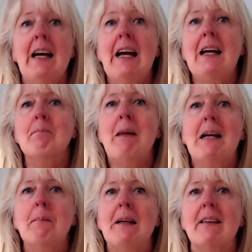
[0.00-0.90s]
It may
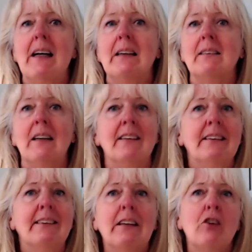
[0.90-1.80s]
be that a
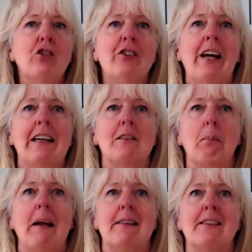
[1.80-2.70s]
discussion takes
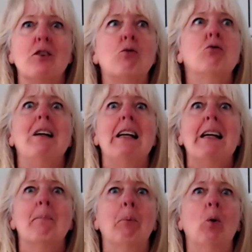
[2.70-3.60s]
place that's really
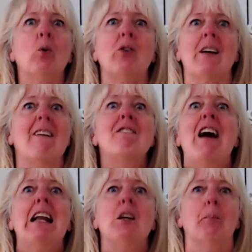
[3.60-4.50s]
important and
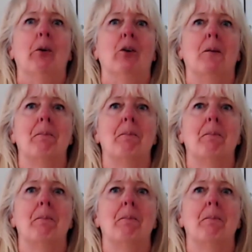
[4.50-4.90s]
valuable.